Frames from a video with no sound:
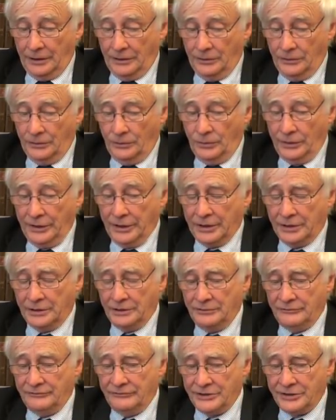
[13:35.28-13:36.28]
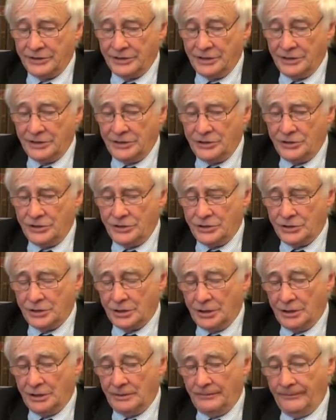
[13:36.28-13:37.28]
we can envisage
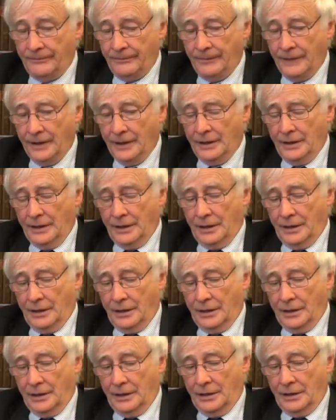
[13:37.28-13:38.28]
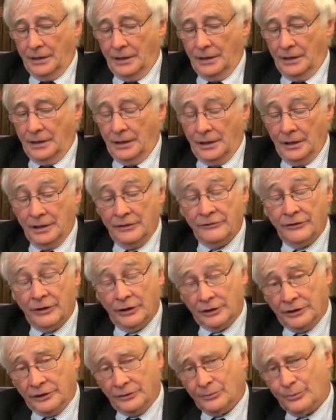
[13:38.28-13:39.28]
high
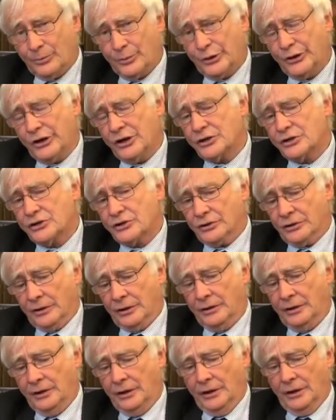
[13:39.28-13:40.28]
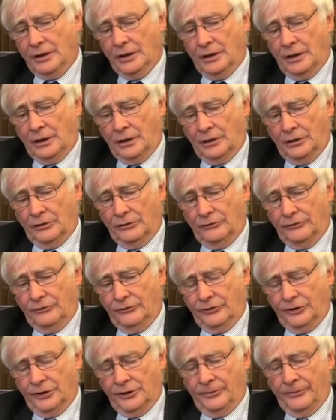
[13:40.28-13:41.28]
volume production
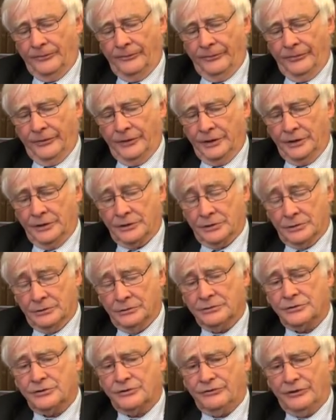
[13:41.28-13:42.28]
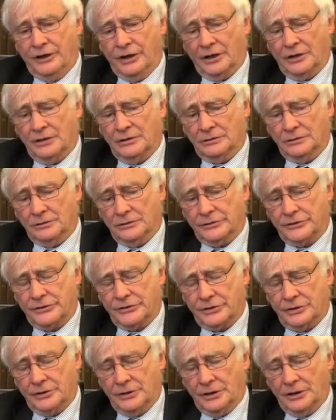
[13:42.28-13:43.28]
of these launch
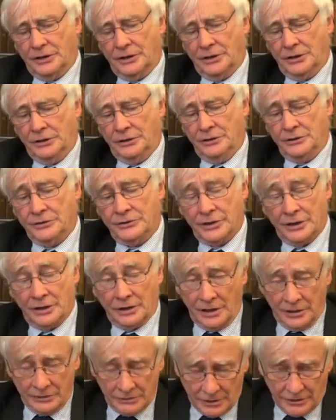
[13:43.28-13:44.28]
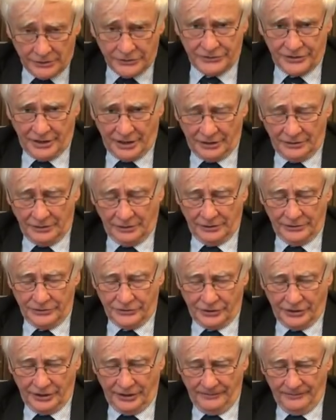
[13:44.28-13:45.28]
vehicles using low-cost
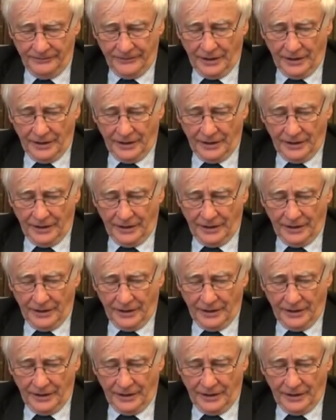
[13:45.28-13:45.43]
technology.